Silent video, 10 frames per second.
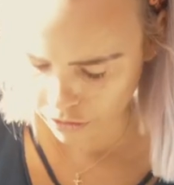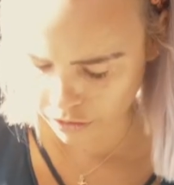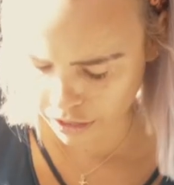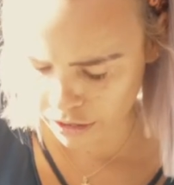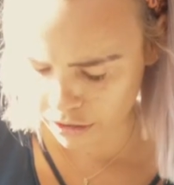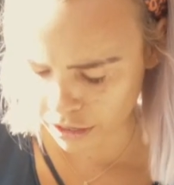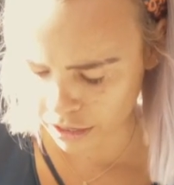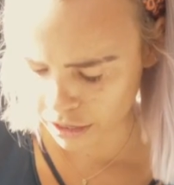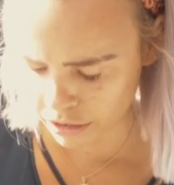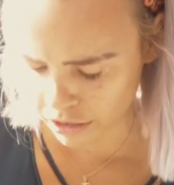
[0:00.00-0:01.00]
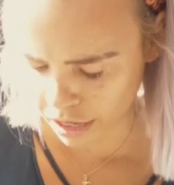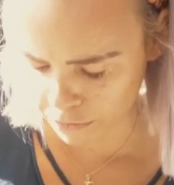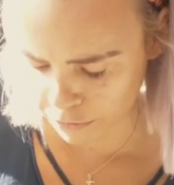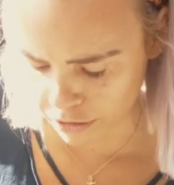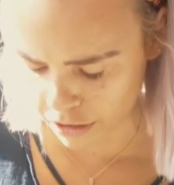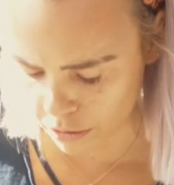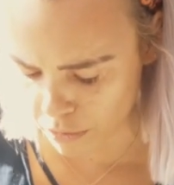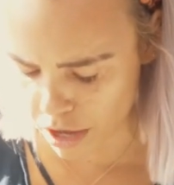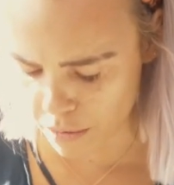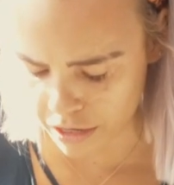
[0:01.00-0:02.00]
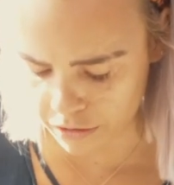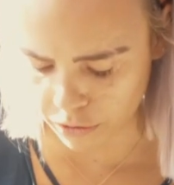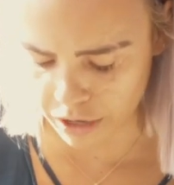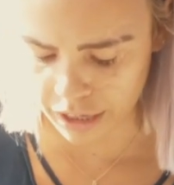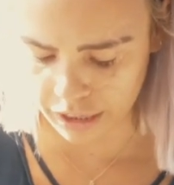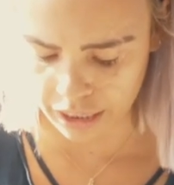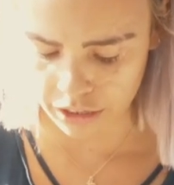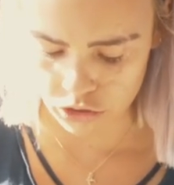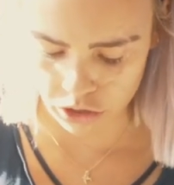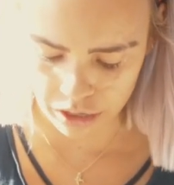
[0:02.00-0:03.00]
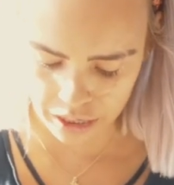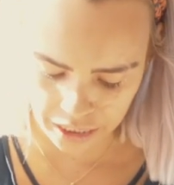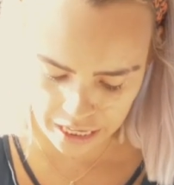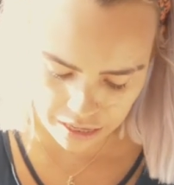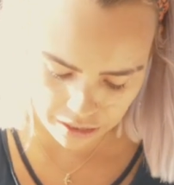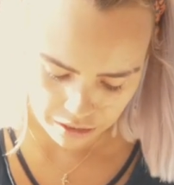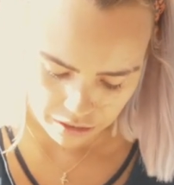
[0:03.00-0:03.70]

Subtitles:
So the jackfruit at the moment is quite like chunky,